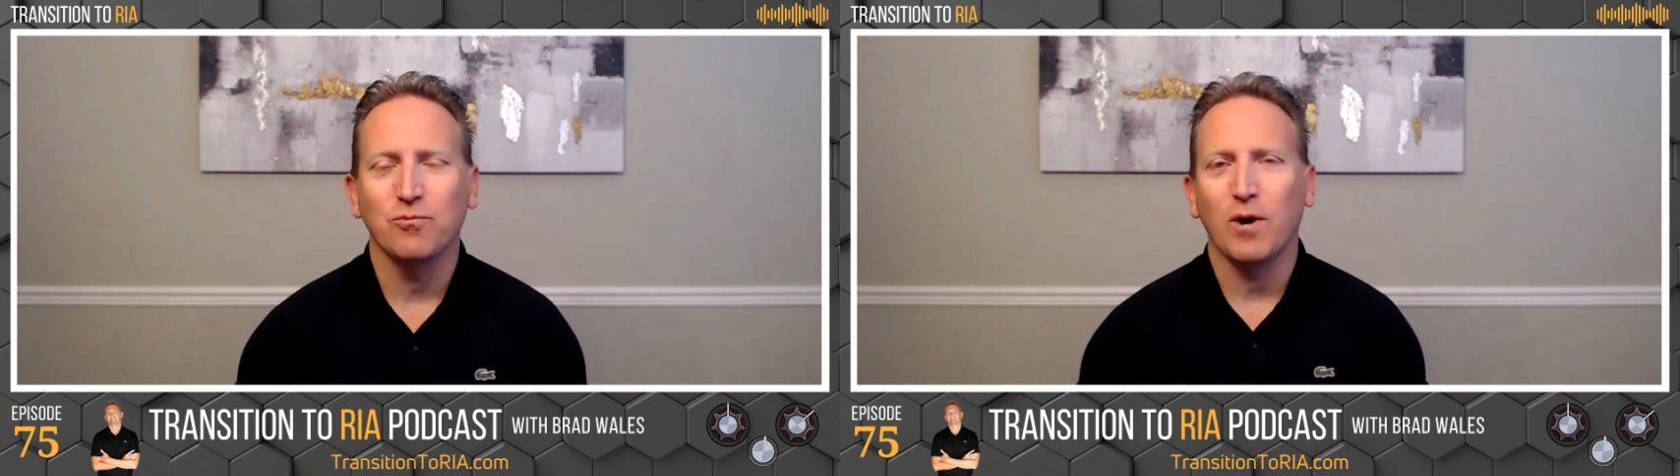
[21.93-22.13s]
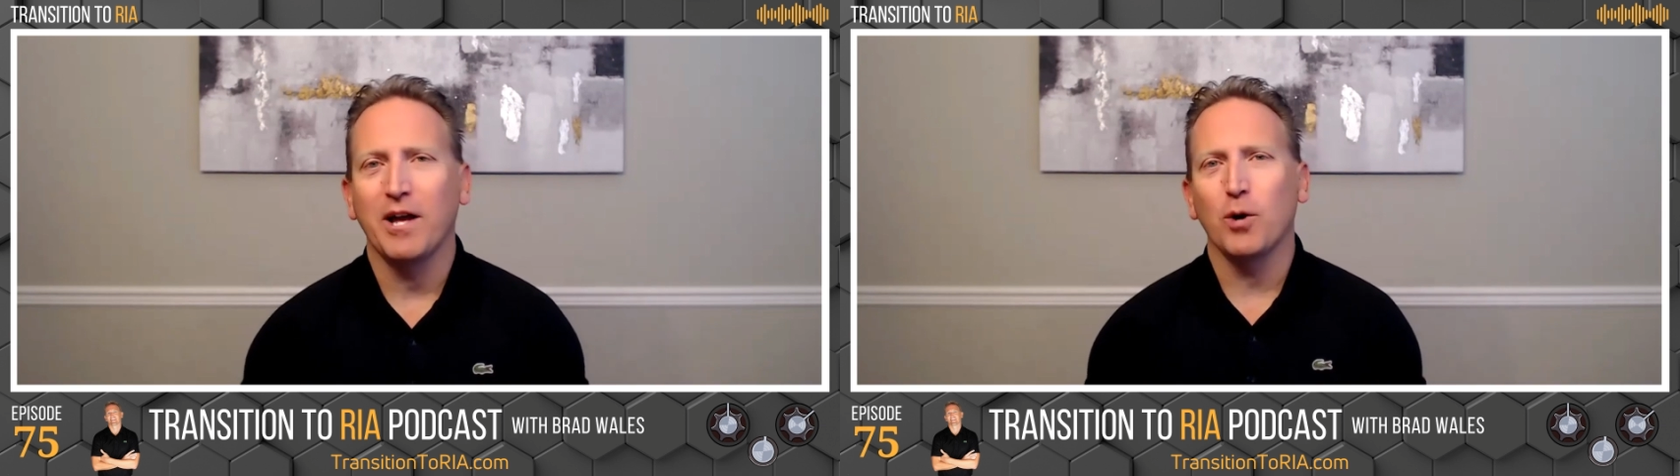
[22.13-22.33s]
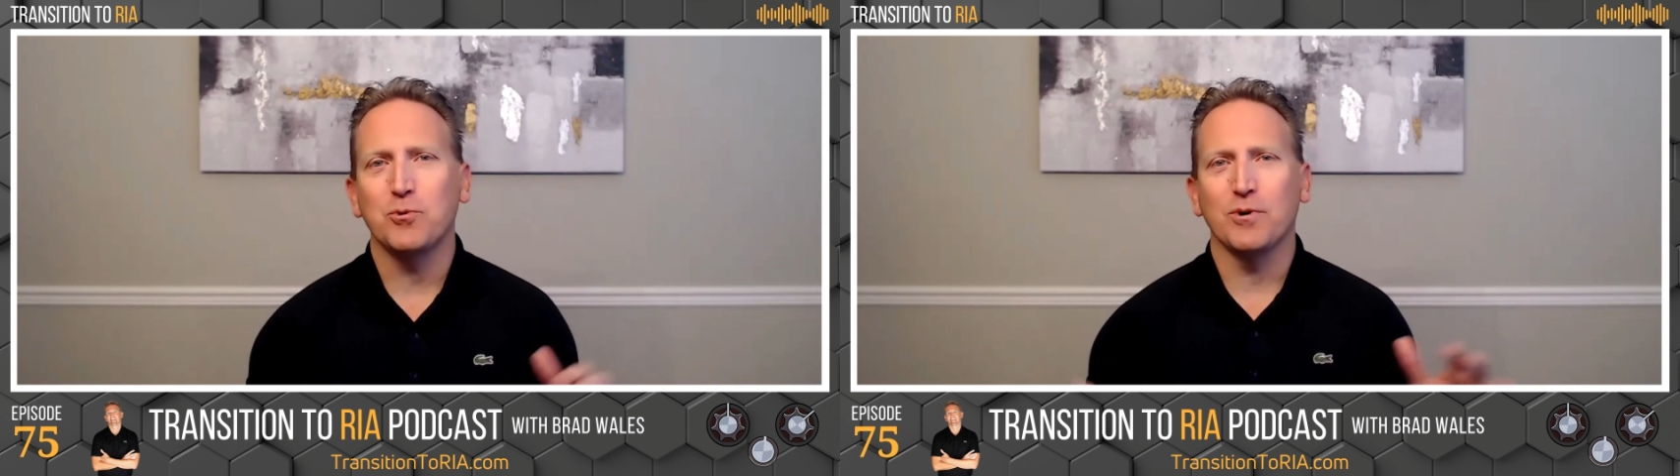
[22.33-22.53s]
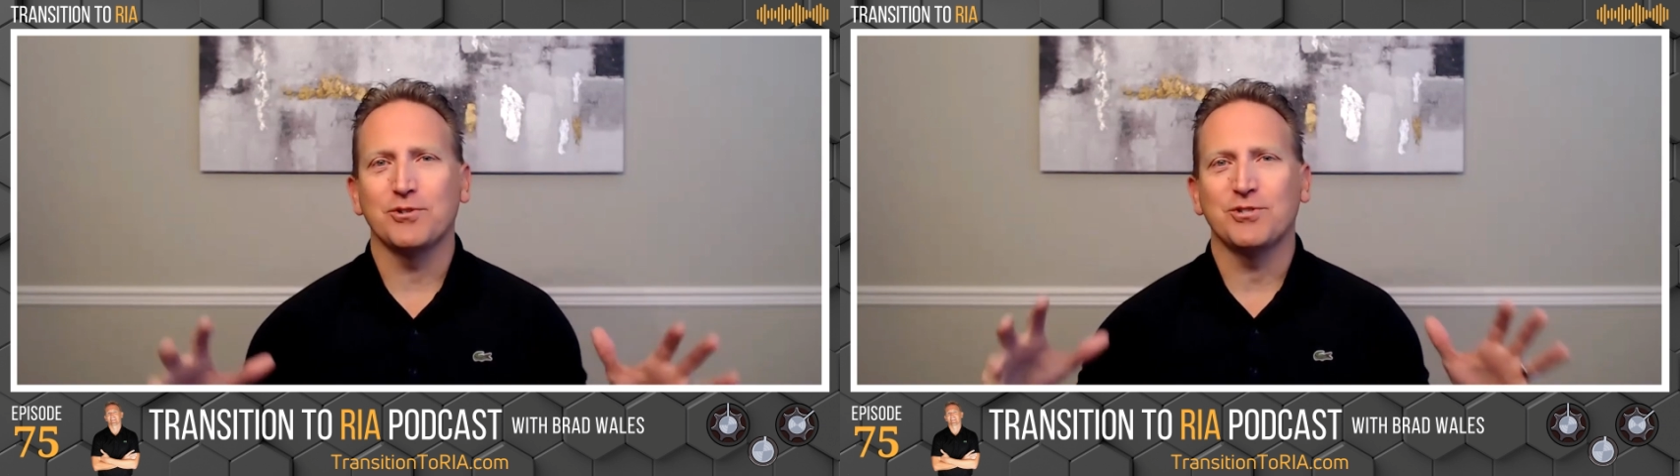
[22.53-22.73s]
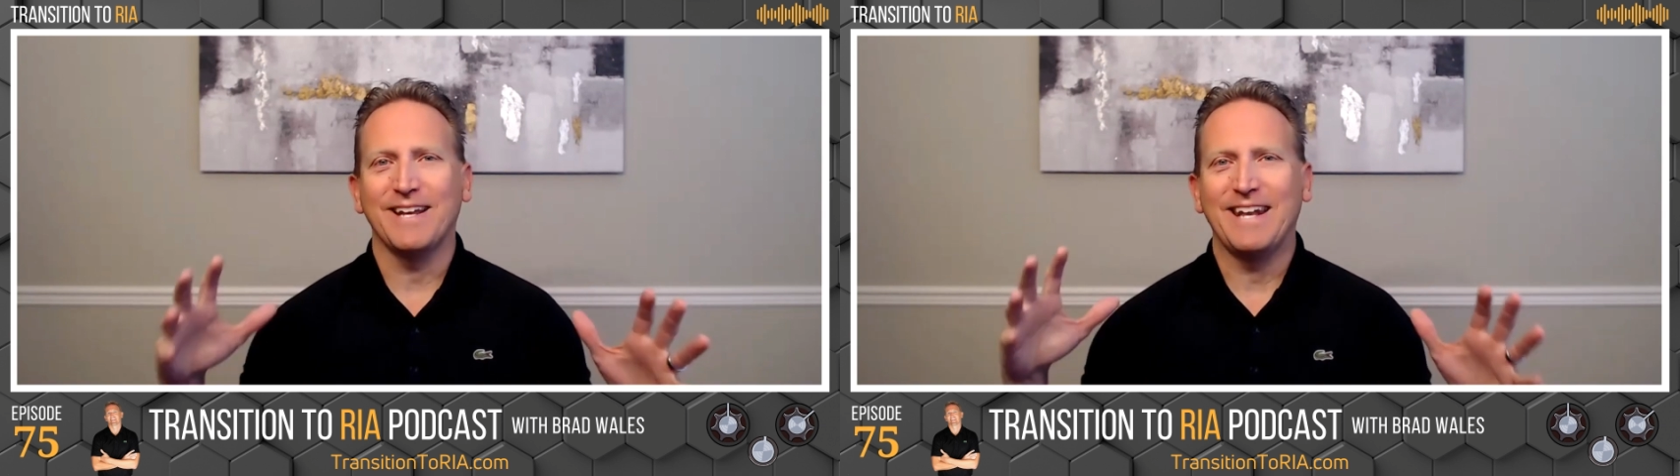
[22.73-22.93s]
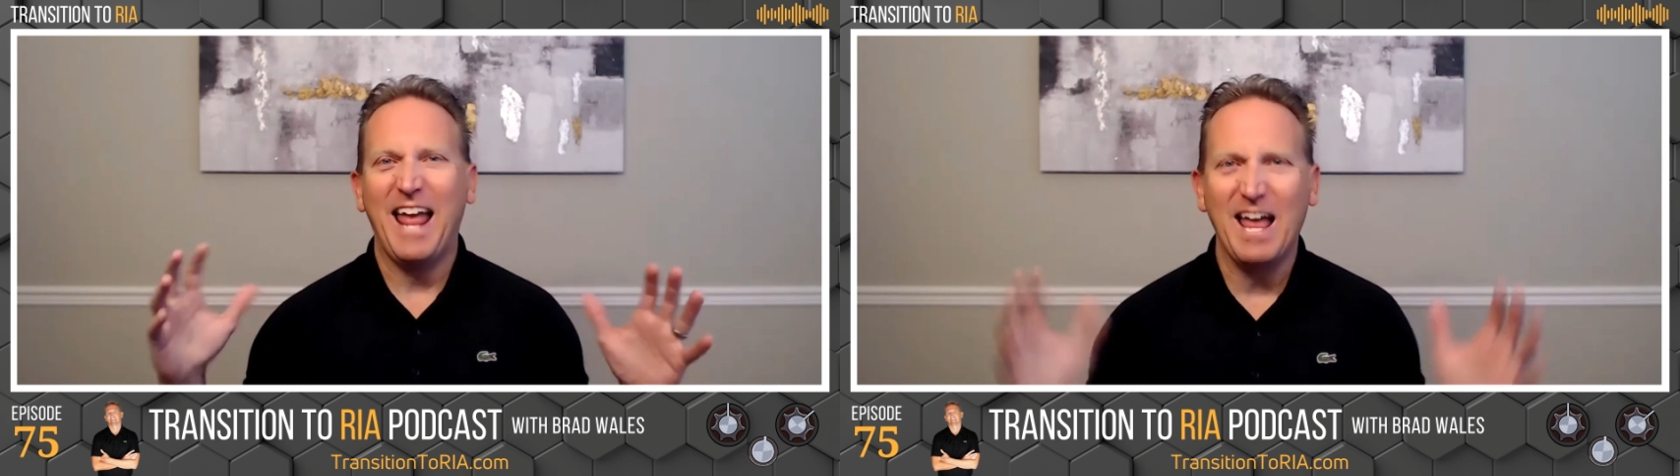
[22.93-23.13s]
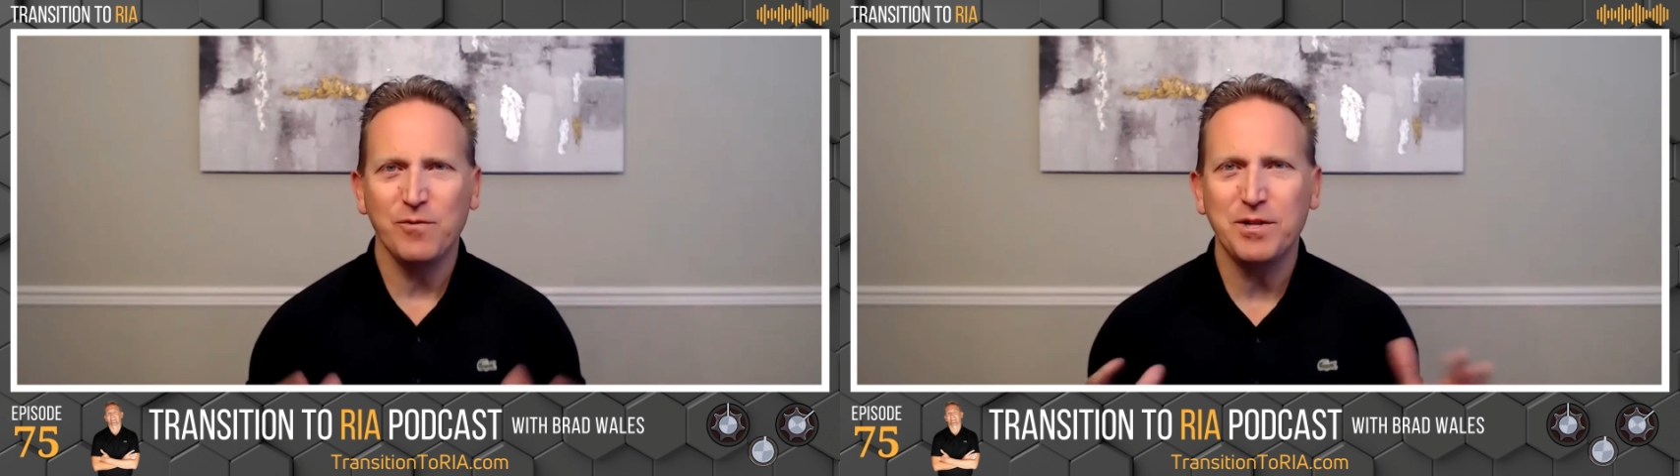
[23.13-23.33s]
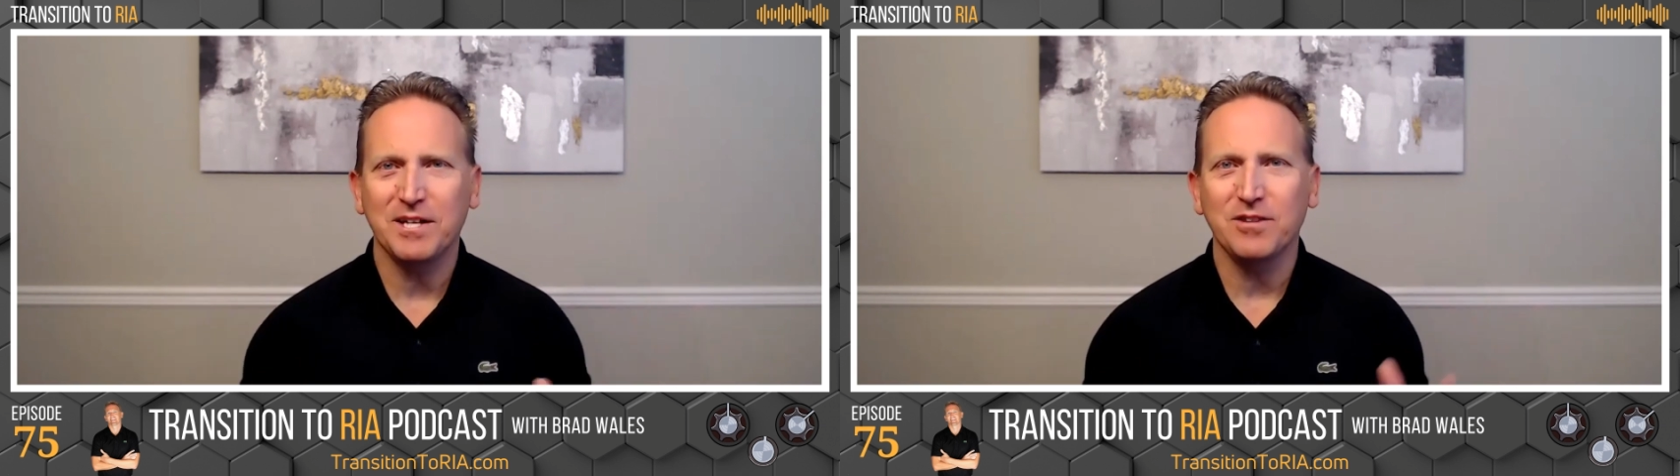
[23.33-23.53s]
where I help you understand
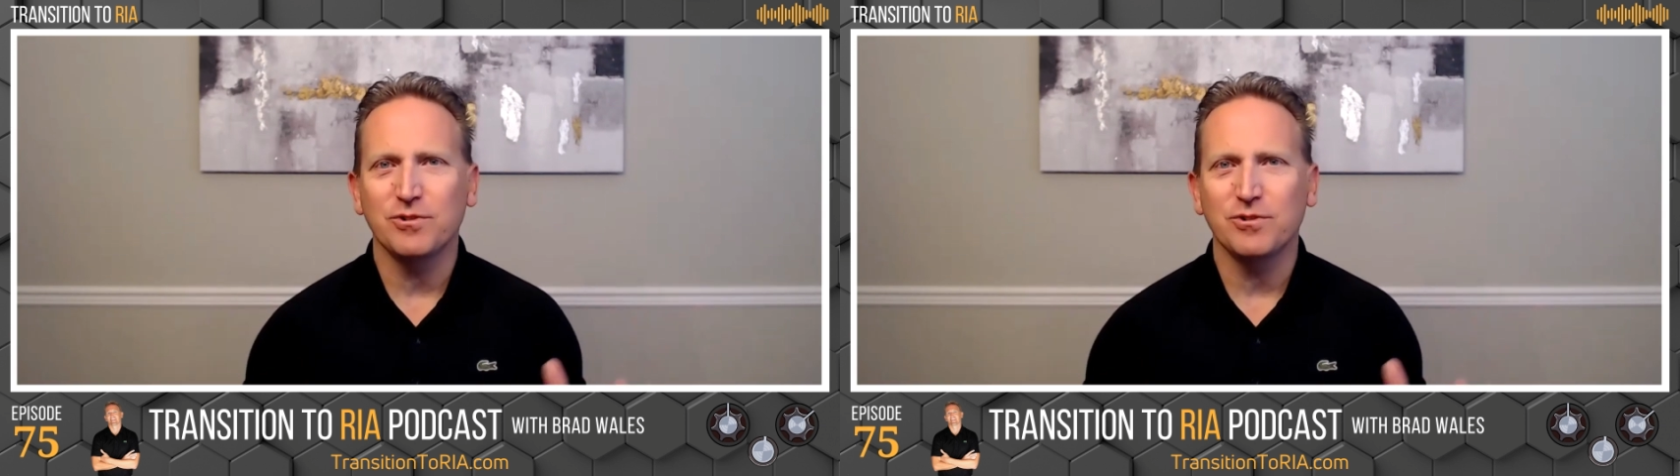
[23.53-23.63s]
everything